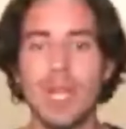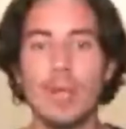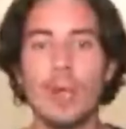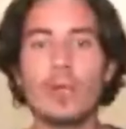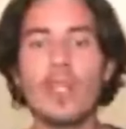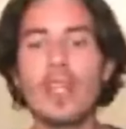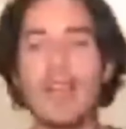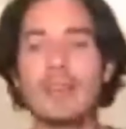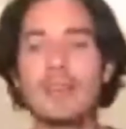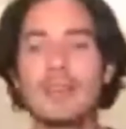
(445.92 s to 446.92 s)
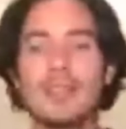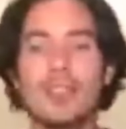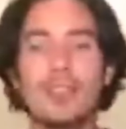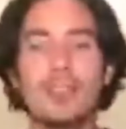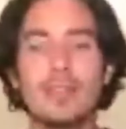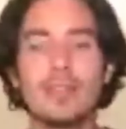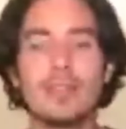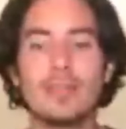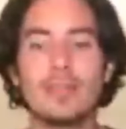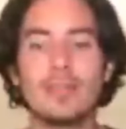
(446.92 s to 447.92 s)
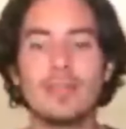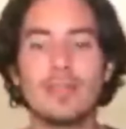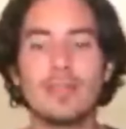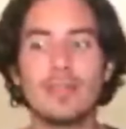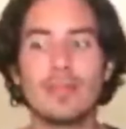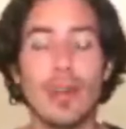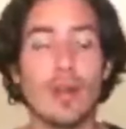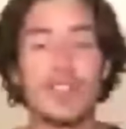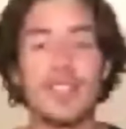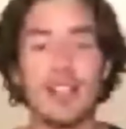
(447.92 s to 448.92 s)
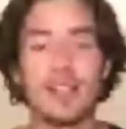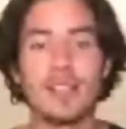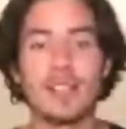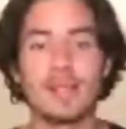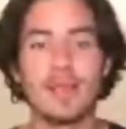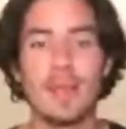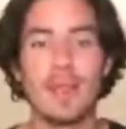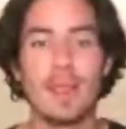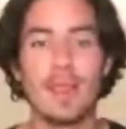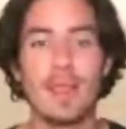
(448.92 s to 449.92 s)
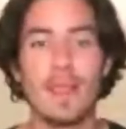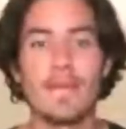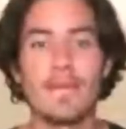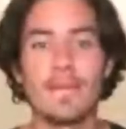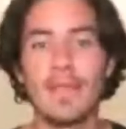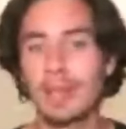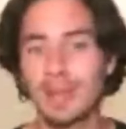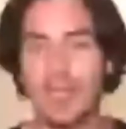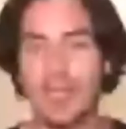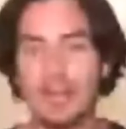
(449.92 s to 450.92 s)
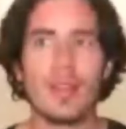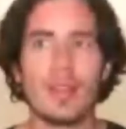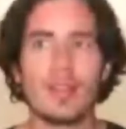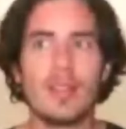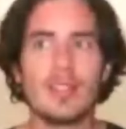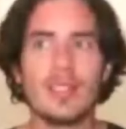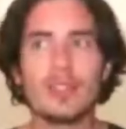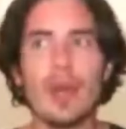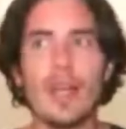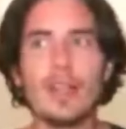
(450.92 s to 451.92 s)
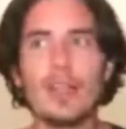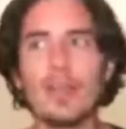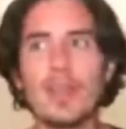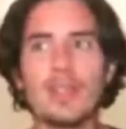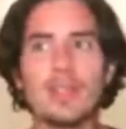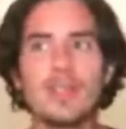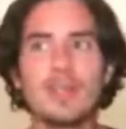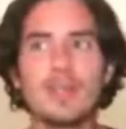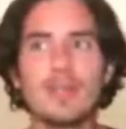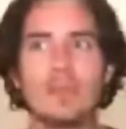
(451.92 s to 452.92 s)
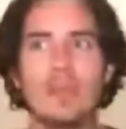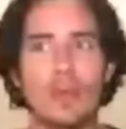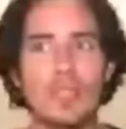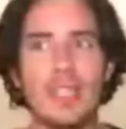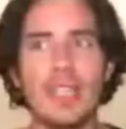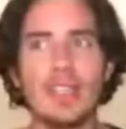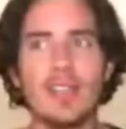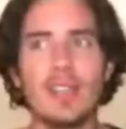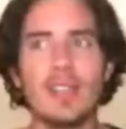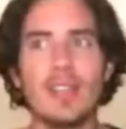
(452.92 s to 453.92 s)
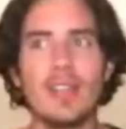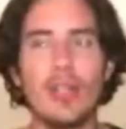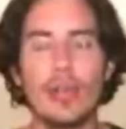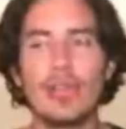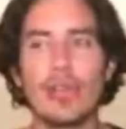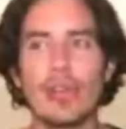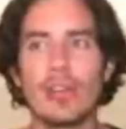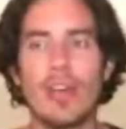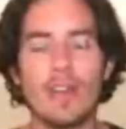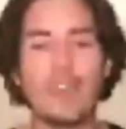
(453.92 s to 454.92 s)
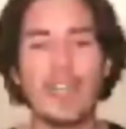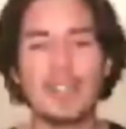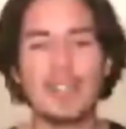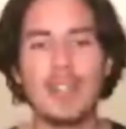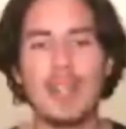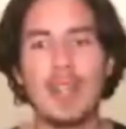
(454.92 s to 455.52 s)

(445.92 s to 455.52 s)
what we can do for ourselves. That would be. This is why humans mostly look for conflict,